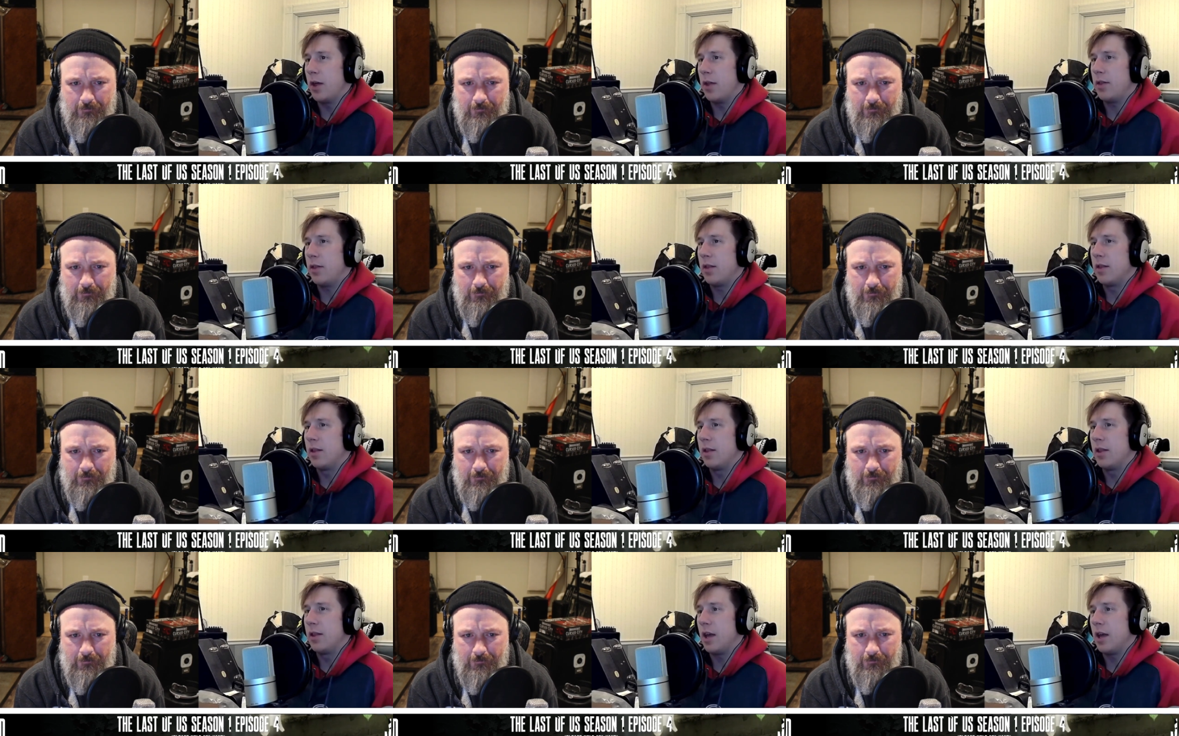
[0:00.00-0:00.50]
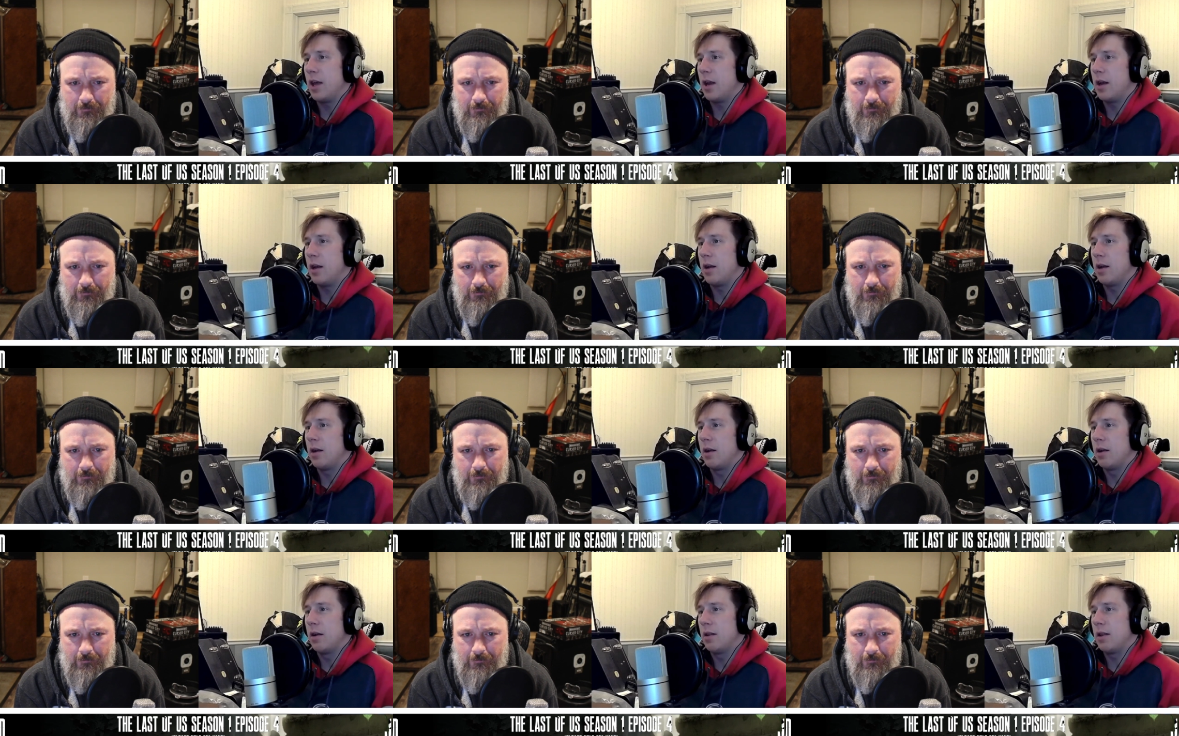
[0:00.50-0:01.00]
Speaker 1: that they
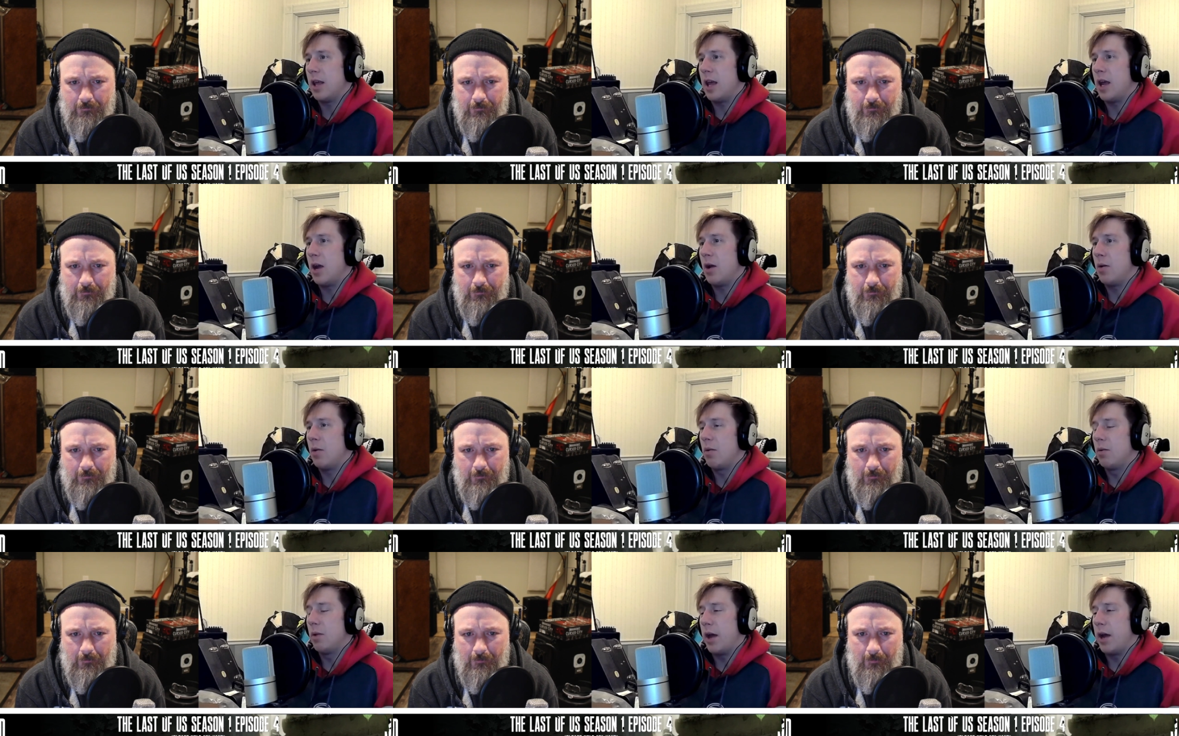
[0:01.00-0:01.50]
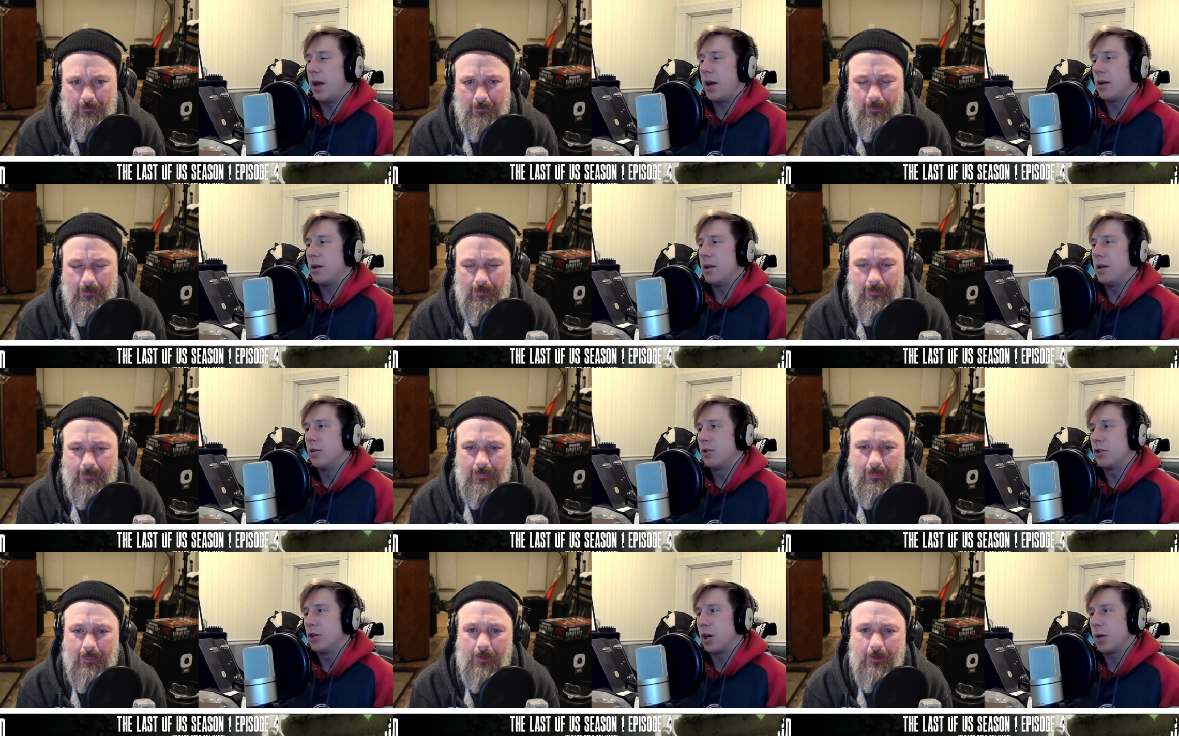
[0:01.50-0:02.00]
like
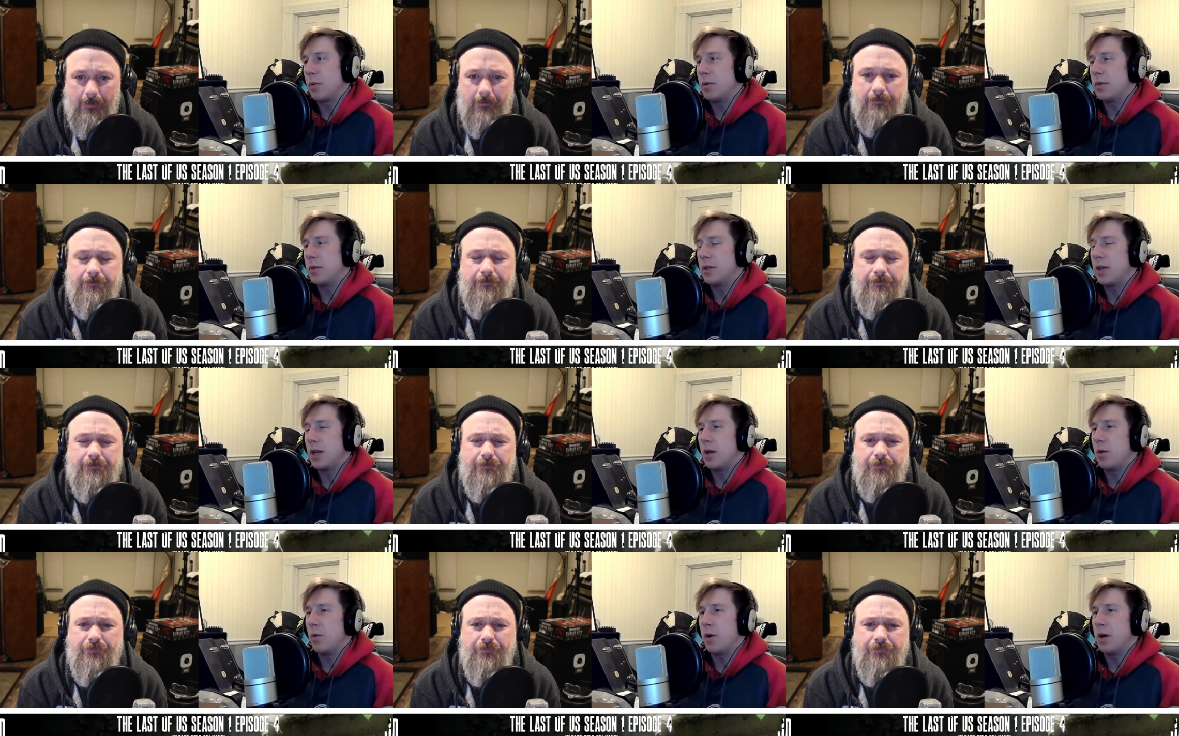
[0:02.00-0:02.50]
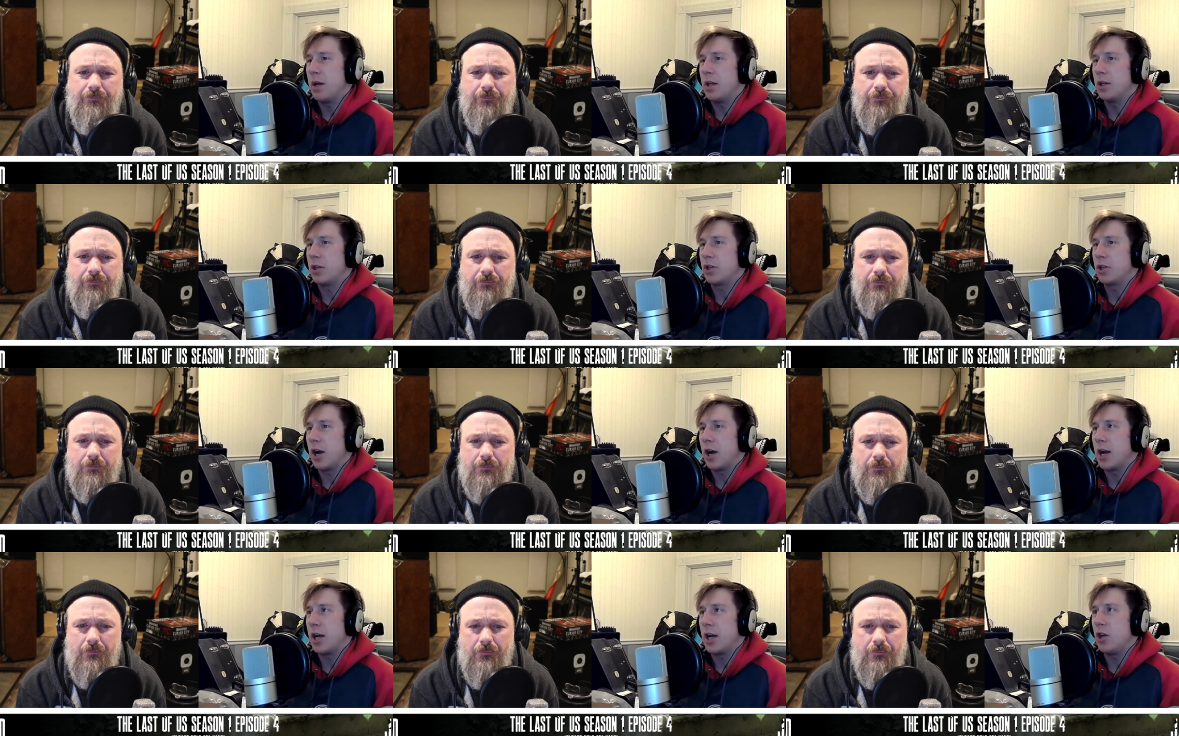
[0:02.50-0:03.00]
Neil Druckmann said he wanted to
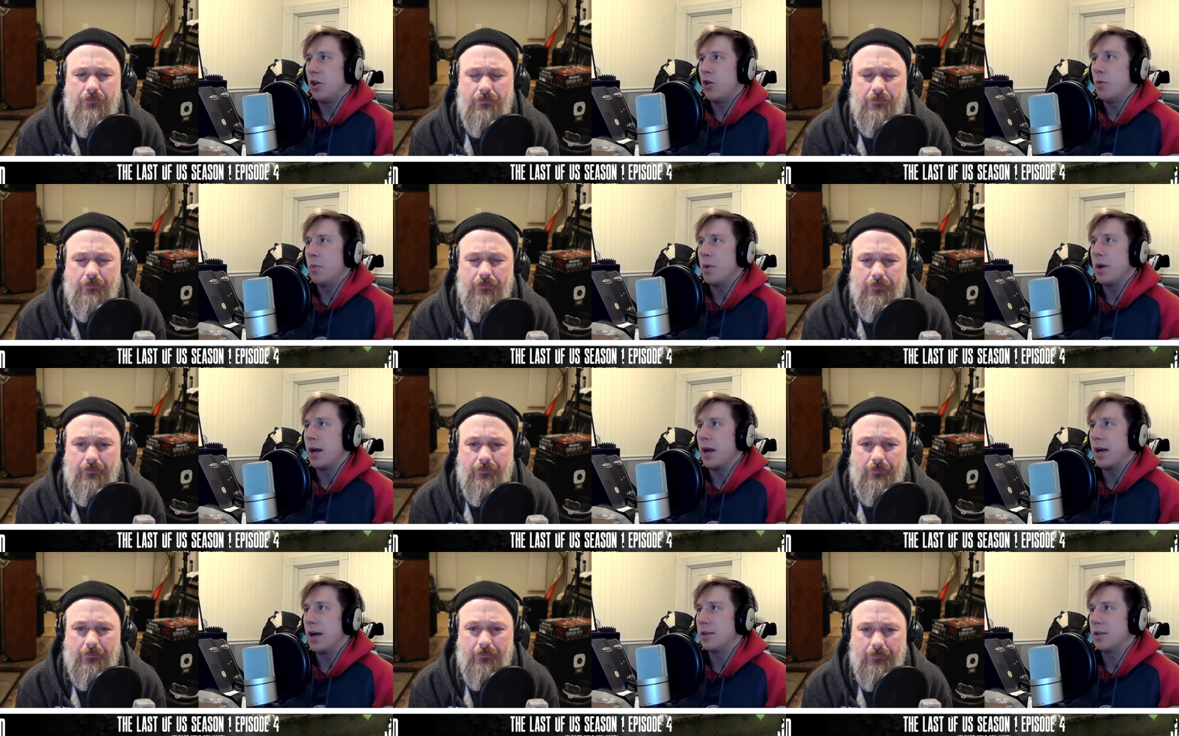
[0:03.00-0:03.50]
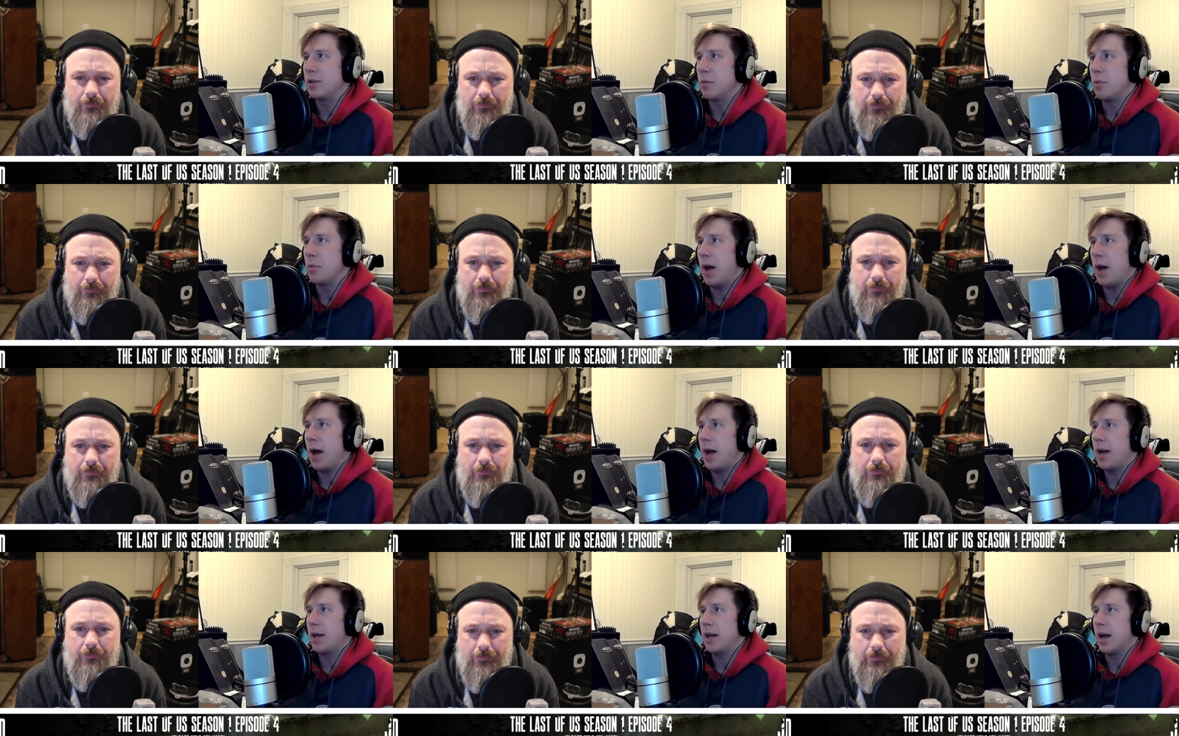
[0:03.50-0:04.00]
try and humanize the
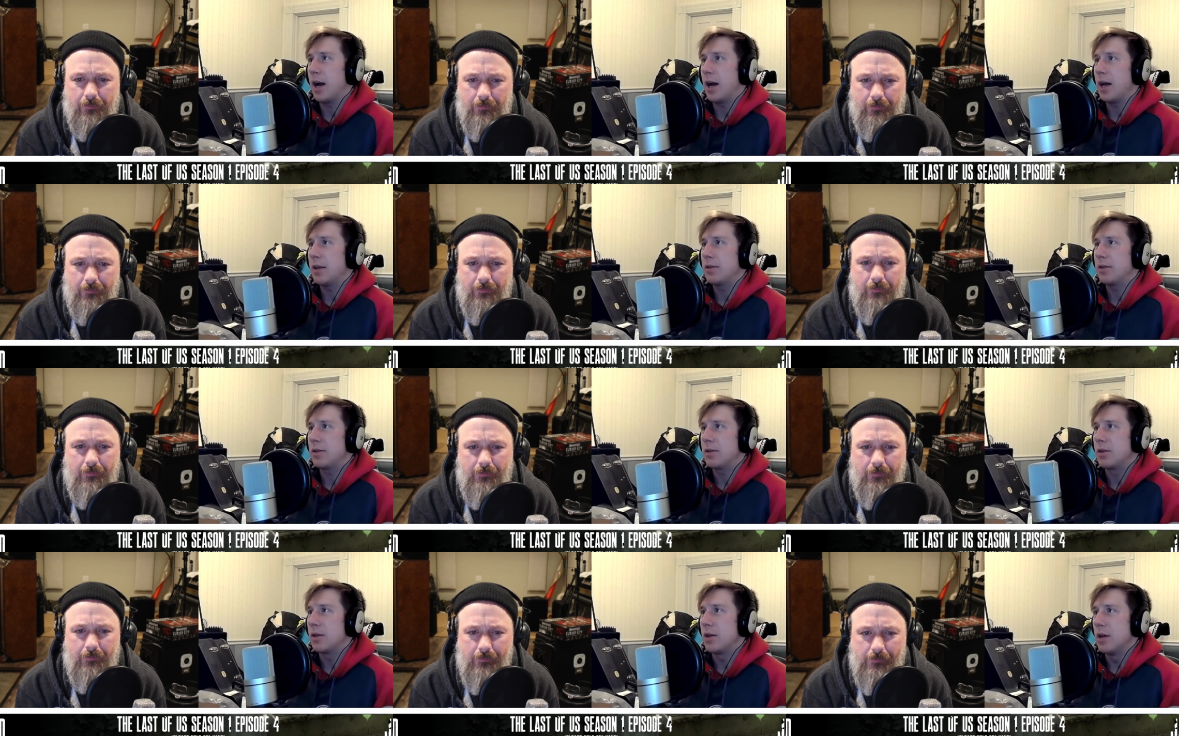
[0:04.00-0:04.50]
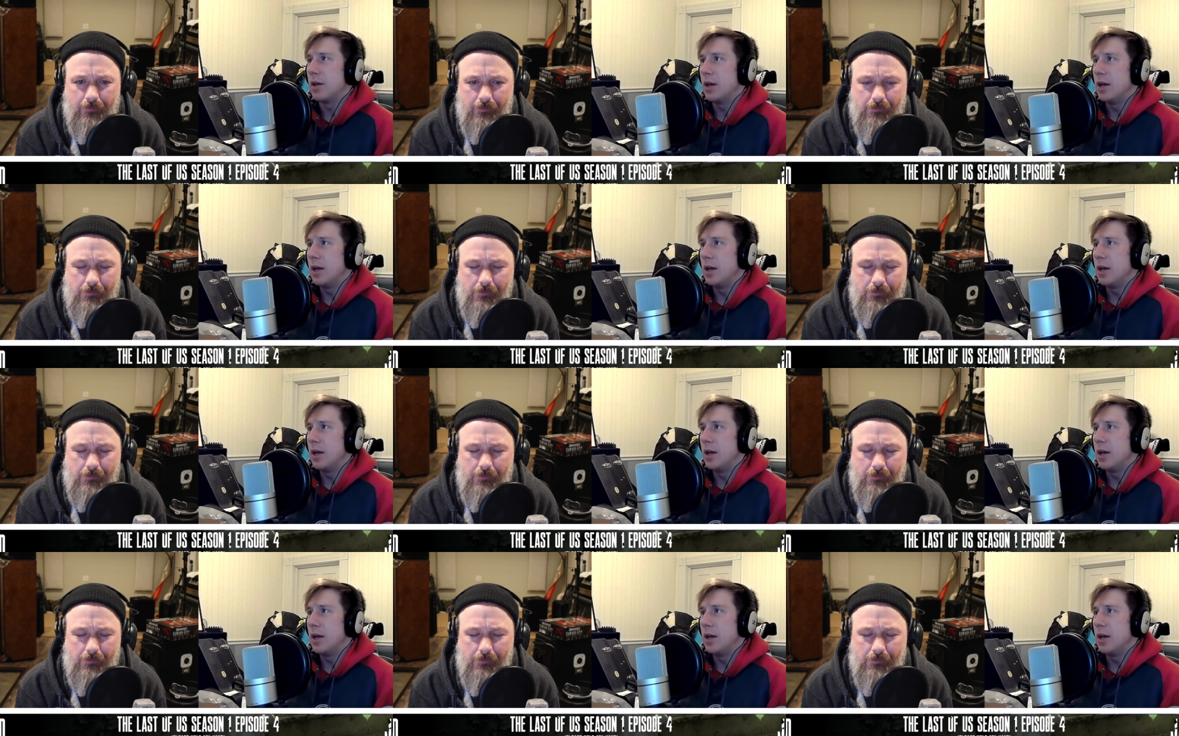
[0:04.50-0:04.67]
bad guys.